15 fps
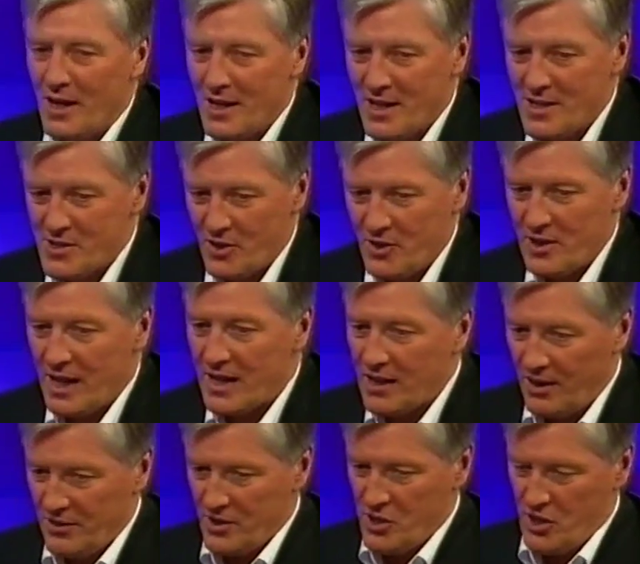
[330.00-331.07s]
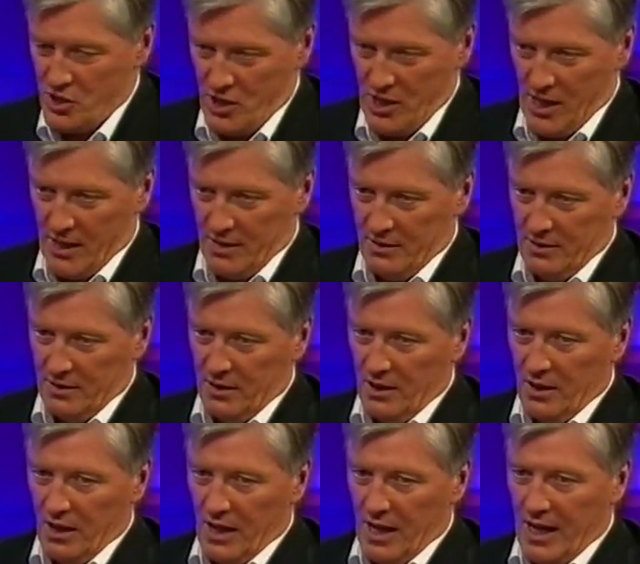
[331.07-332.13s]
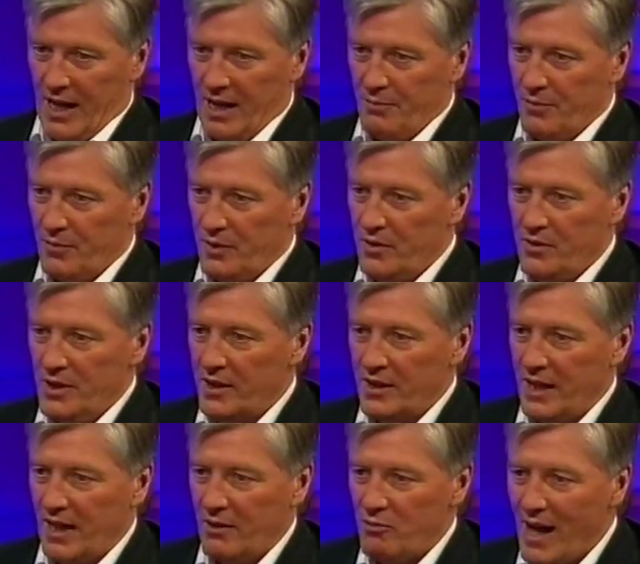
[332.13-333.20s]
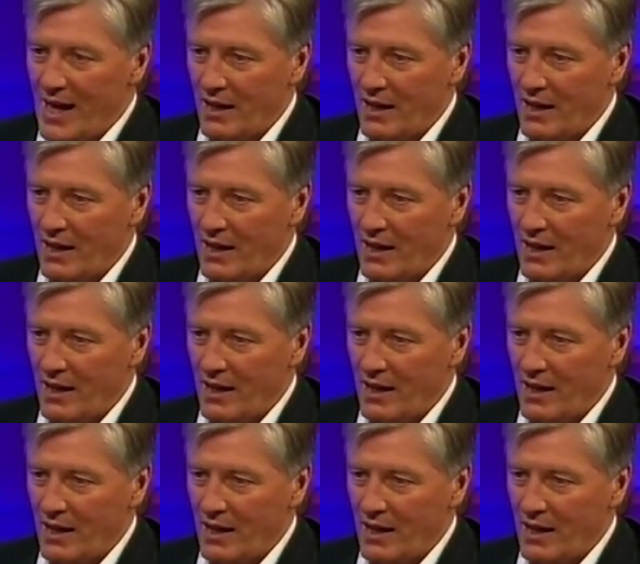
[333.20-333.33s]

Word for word: Uh, in Sunderland, on the touchline, um, you didn't get